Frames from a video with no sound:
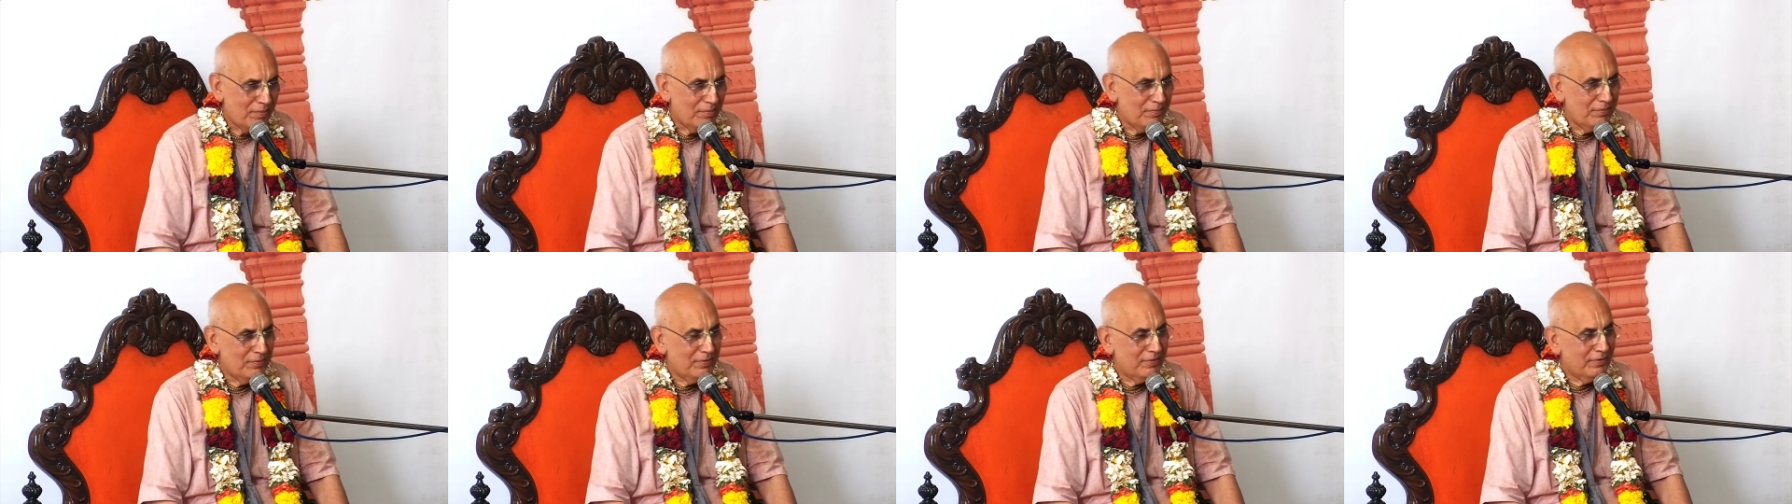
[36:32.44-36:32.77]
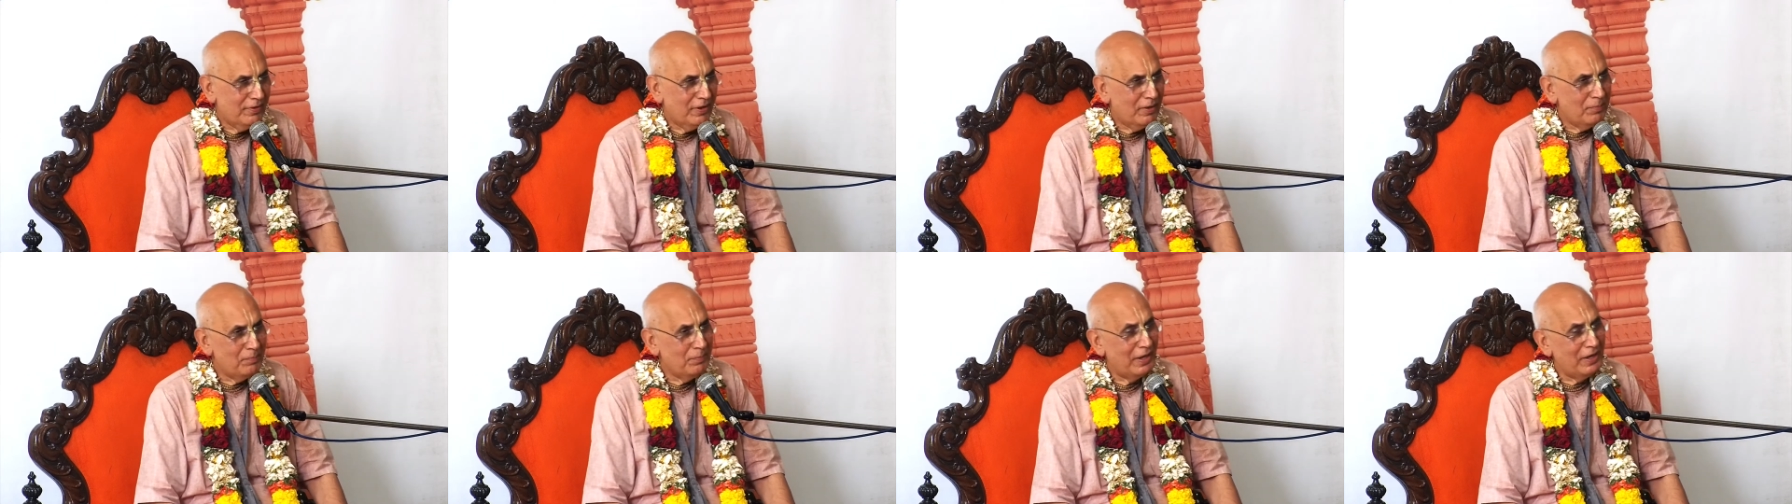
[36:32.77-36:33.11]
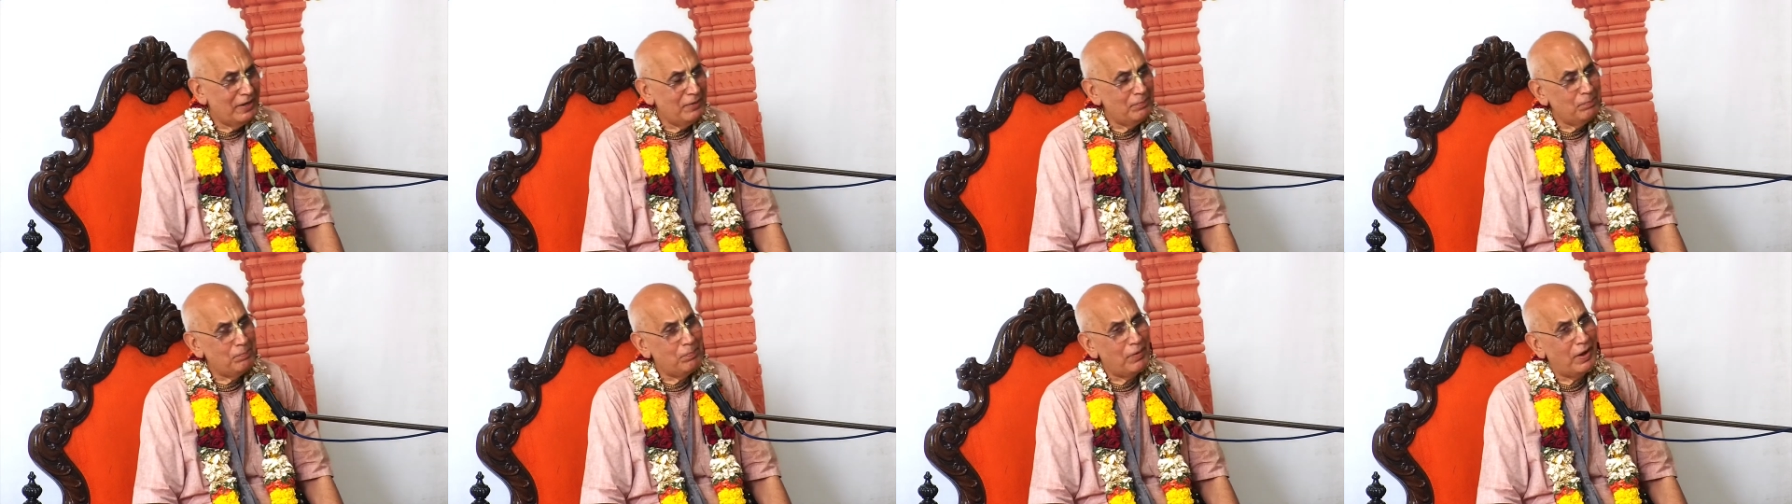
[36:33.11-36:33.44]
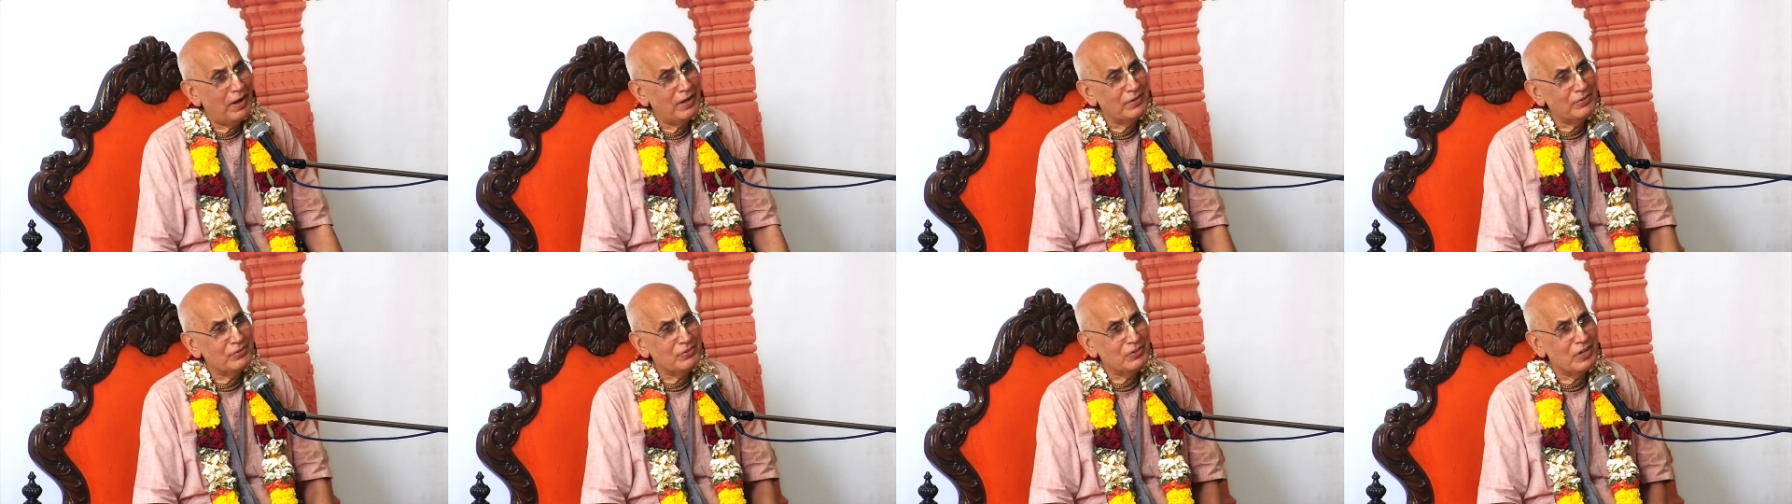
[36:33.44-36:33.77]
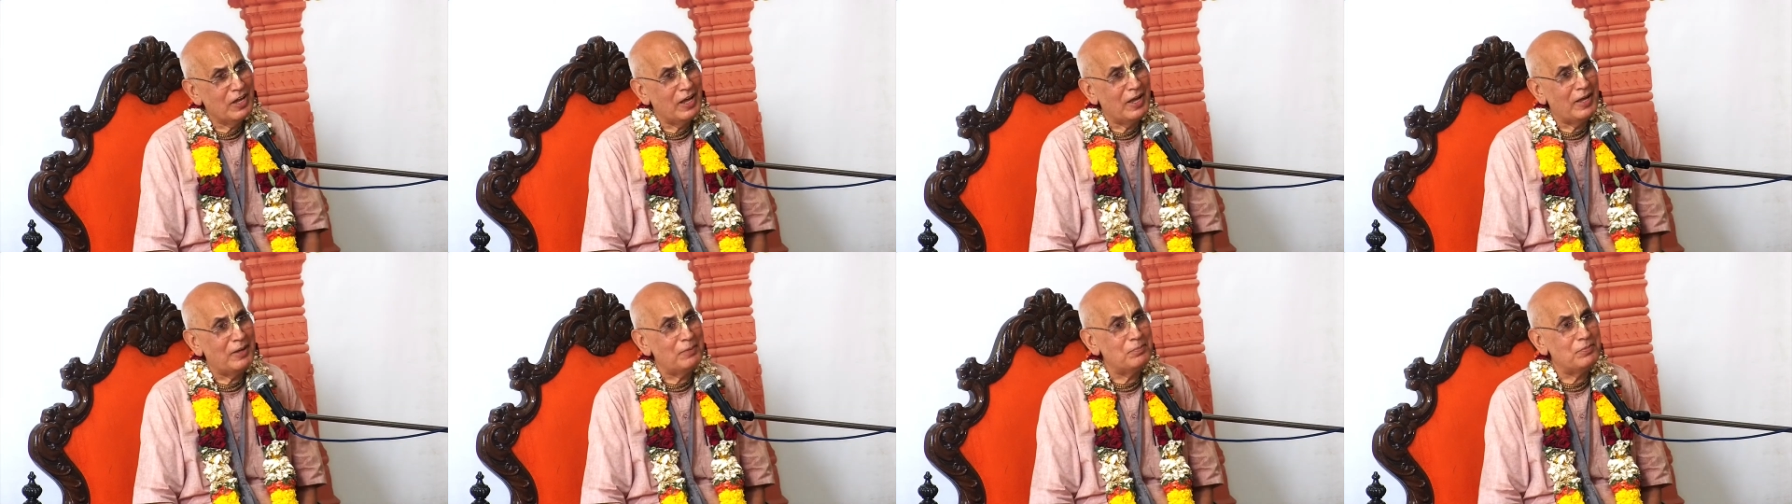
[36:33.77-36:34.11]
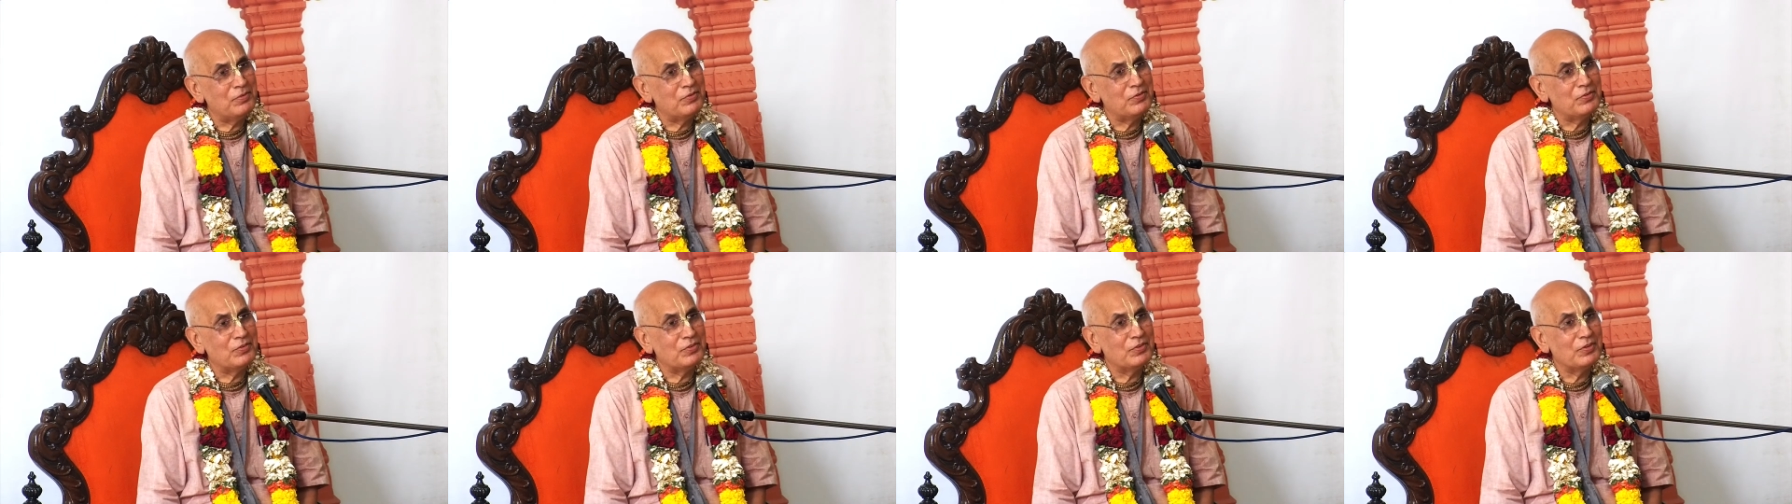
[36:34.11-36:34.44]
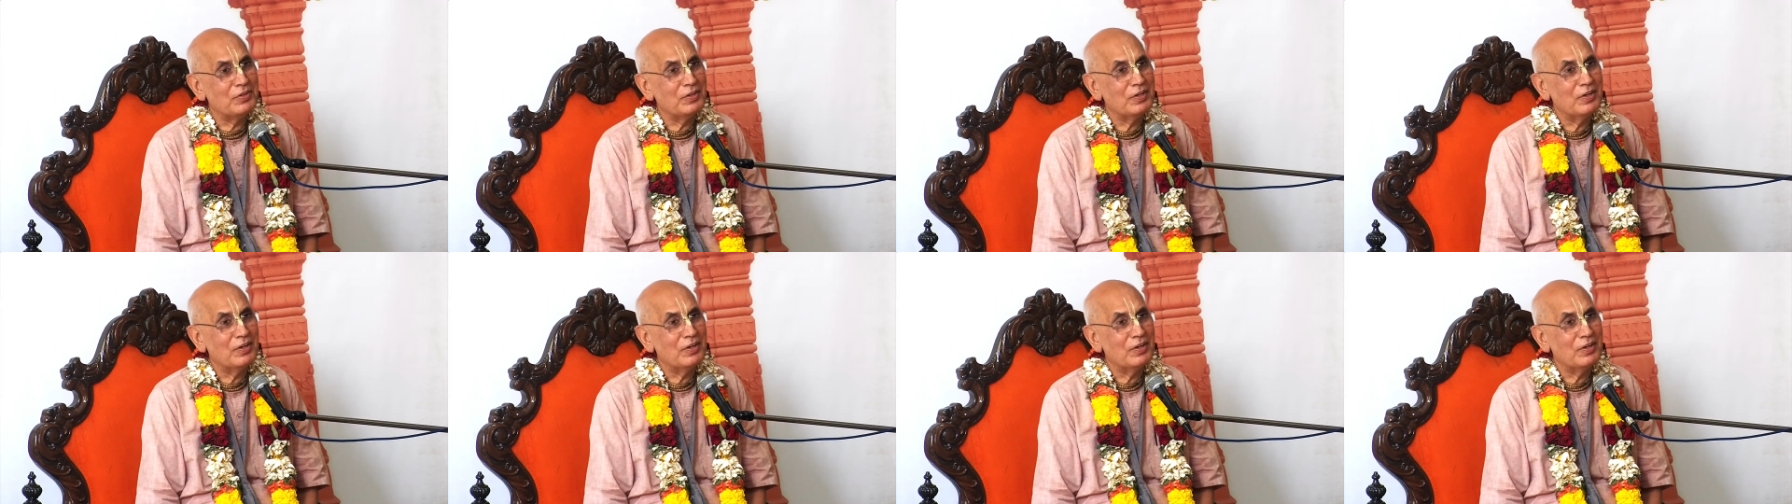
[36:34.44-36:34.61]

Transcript: There are many pastimes